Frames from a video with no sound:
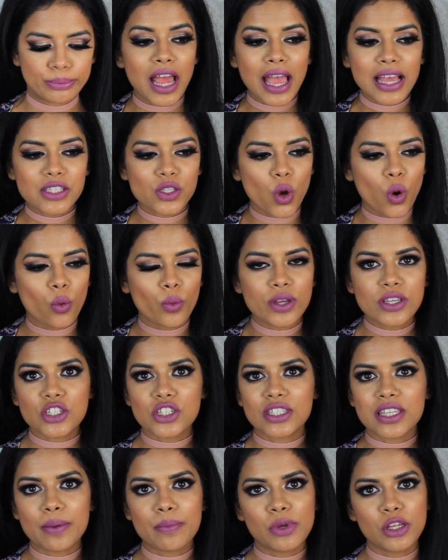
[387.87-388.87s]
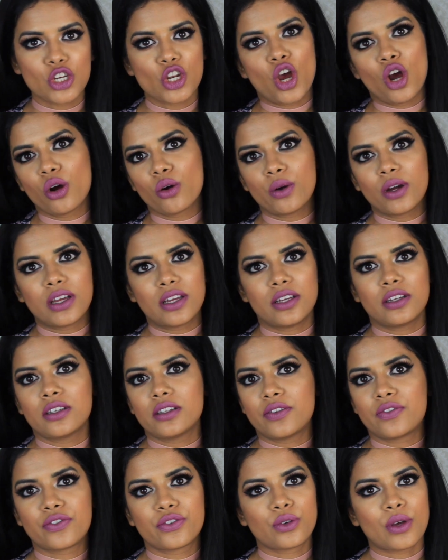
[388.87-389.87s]
As always, just let me know
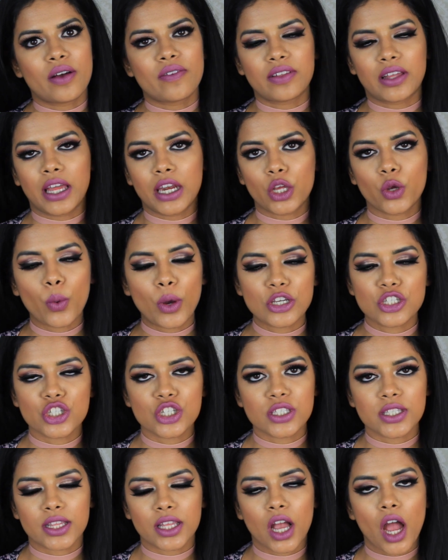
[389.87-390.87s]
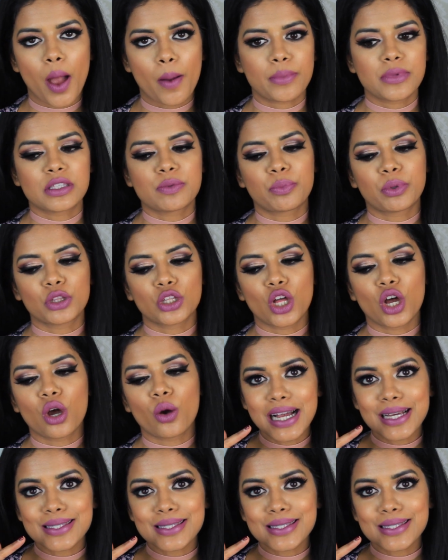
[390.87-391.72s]
if you have like any questions in the comments below.